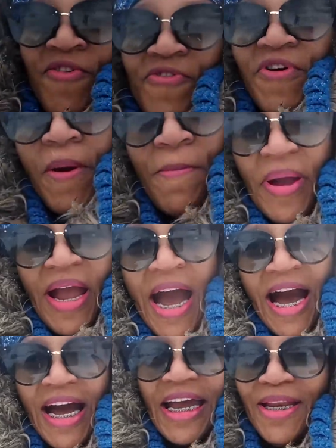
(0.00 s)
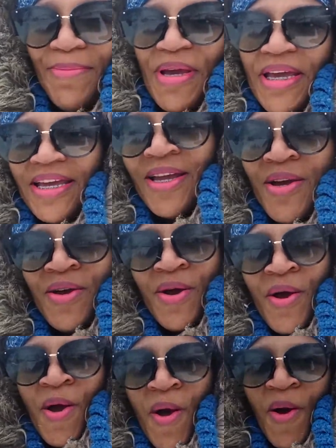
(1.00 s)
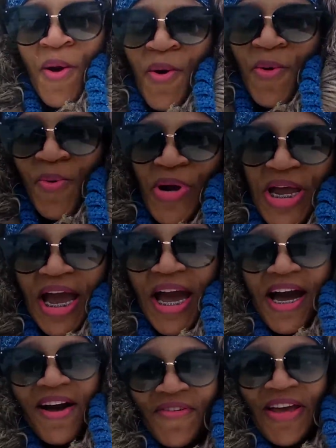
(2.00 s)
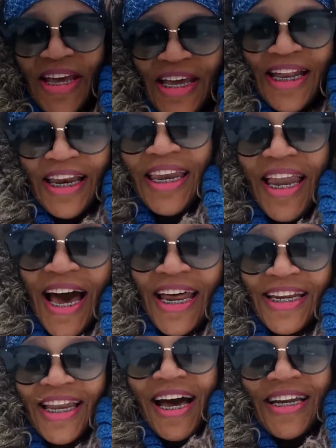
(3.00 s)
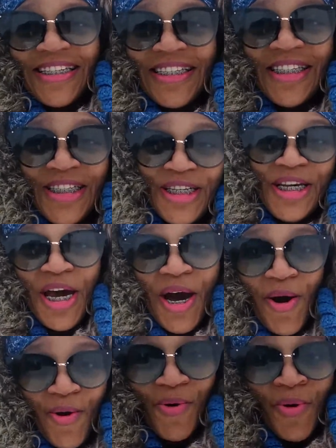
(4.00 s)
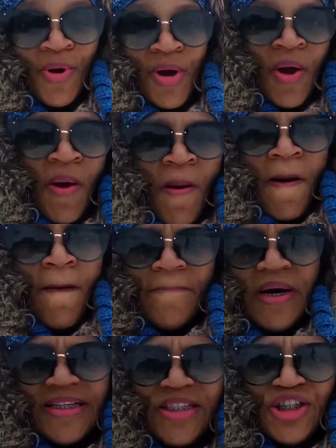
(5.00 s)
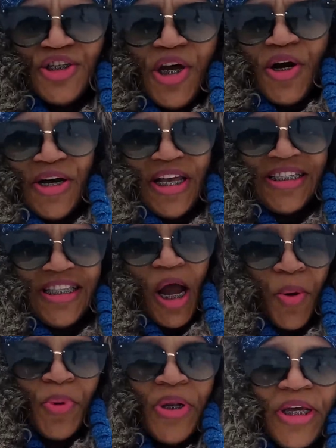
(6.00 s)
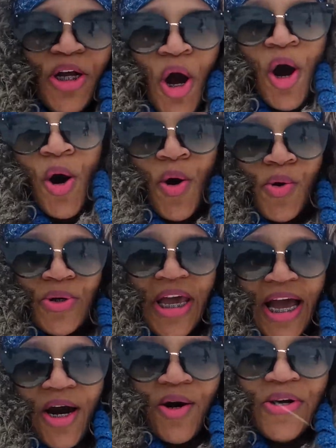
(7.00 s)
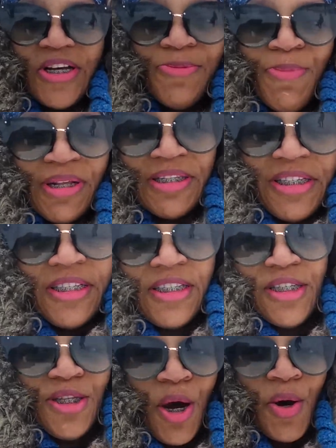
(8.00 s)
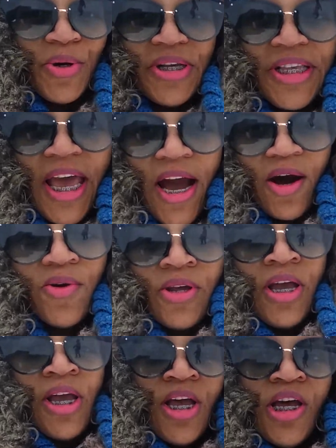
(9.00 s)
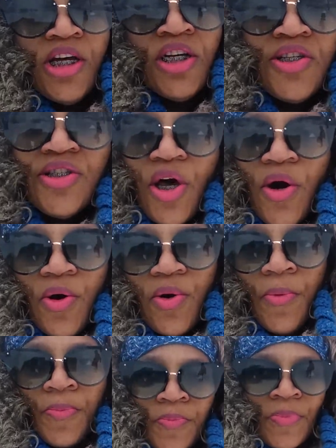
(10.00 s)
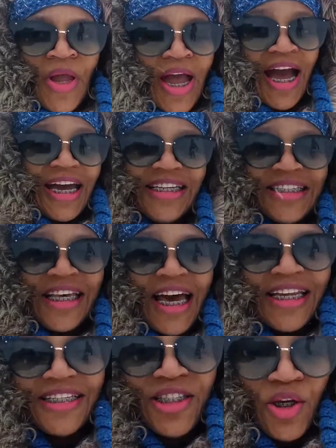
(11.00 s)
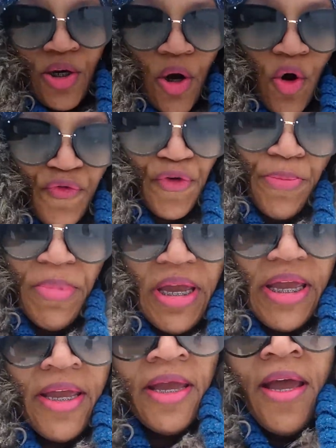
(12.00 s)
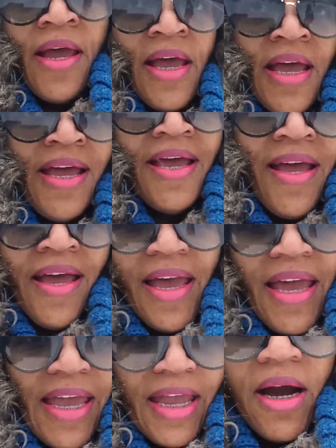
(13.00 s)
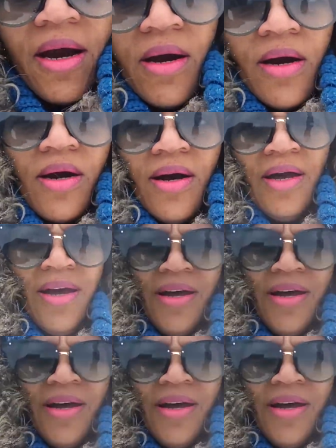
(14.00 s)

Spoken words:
from behind me. We have a lot of snow. But you know, it's not really cold out as much as snow is out. So I decided to go for me a